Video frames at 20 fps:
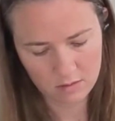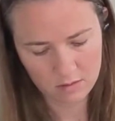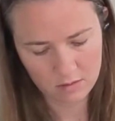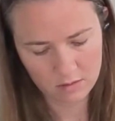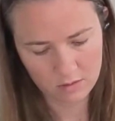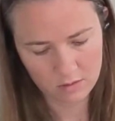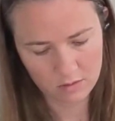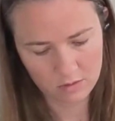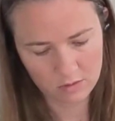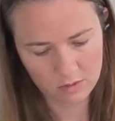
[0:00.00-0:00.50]

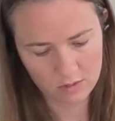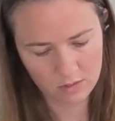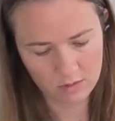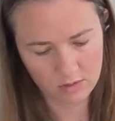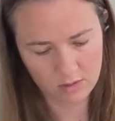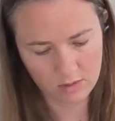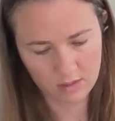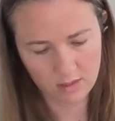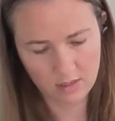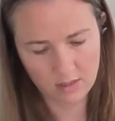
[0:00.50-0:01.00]
Just drizzle
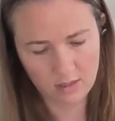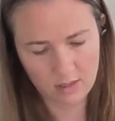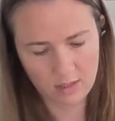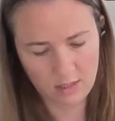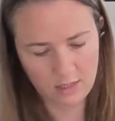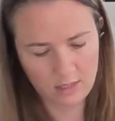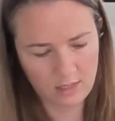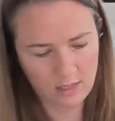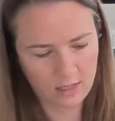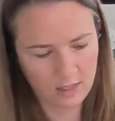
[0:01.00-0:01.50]
a little
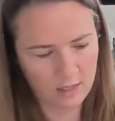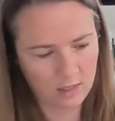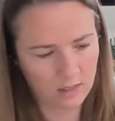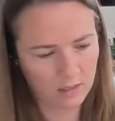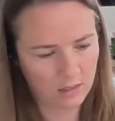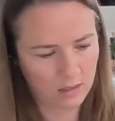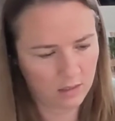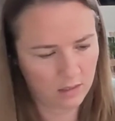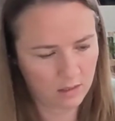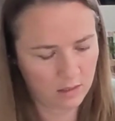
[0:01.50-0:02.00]
in
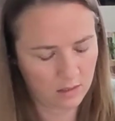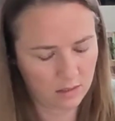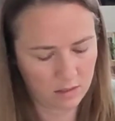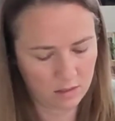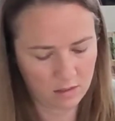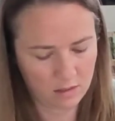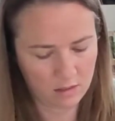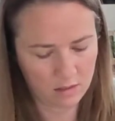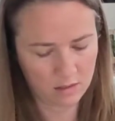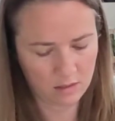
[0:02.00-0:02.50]

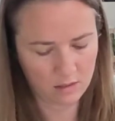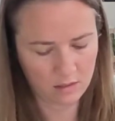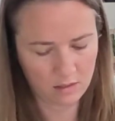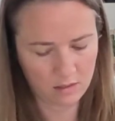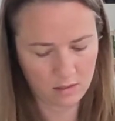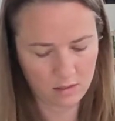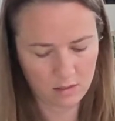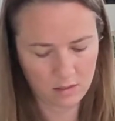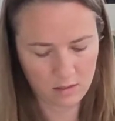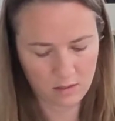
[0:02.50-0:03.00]
there.
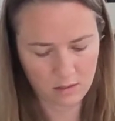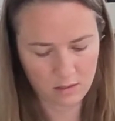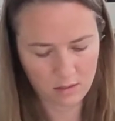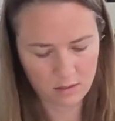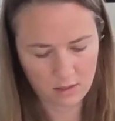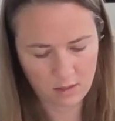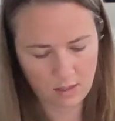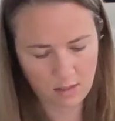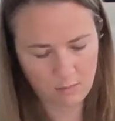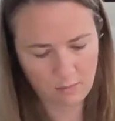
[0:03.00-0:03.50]

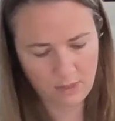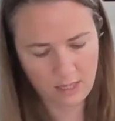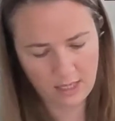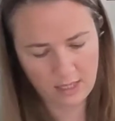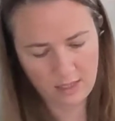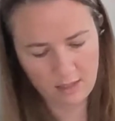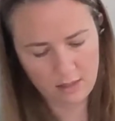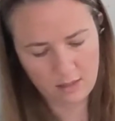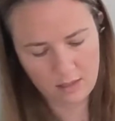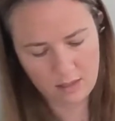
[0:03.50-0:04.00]
Get
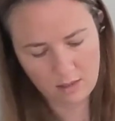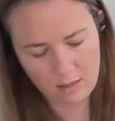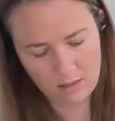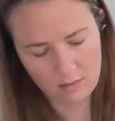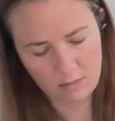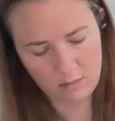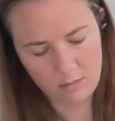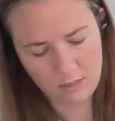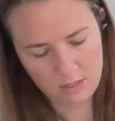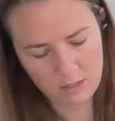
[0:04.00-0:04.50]
back in there
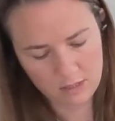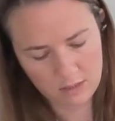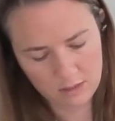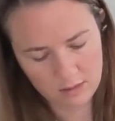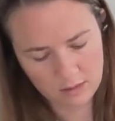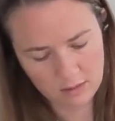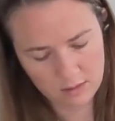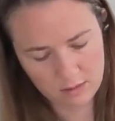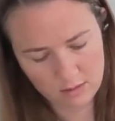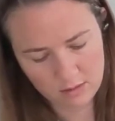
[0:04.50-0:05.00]
and
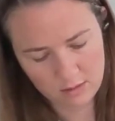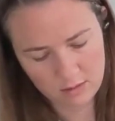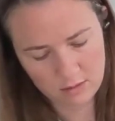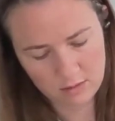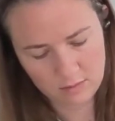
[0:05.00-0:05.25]
mix.